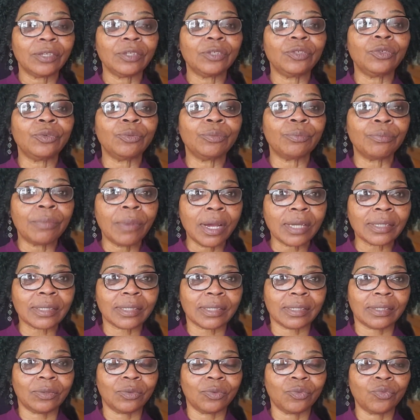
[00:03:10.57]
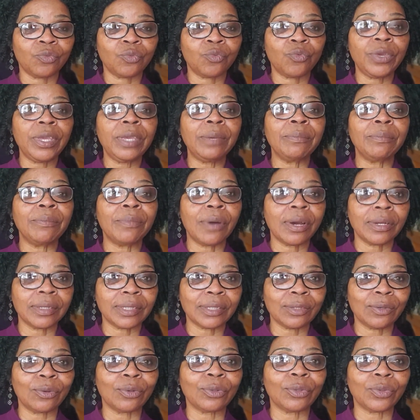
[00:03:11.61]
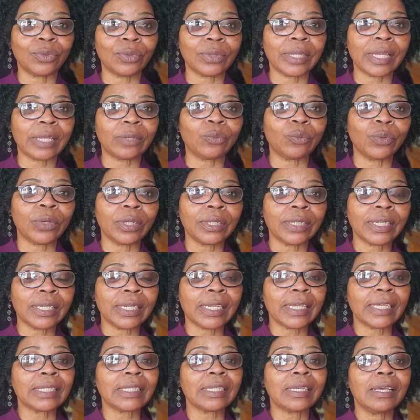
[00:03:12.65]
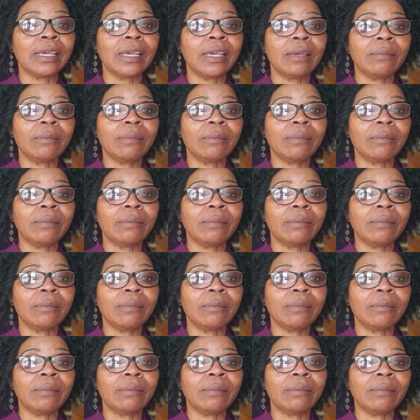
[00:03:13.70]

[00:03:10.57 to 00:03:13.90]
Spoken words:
We must go through that wilderness